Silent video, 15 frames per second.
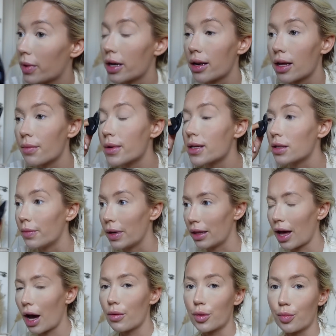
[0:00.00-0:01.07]
me and he missed me,
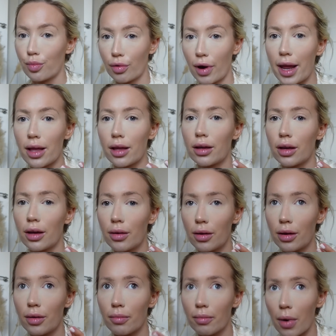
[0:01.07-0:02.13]
that would break
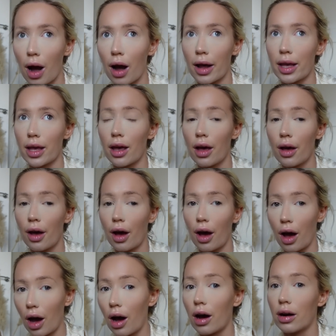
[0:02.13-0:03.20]
my
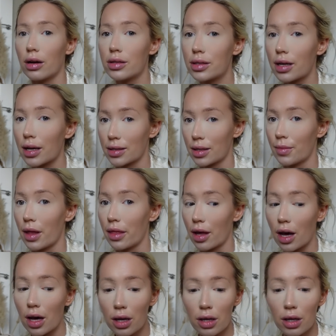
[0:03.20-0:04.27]
heart as a mother.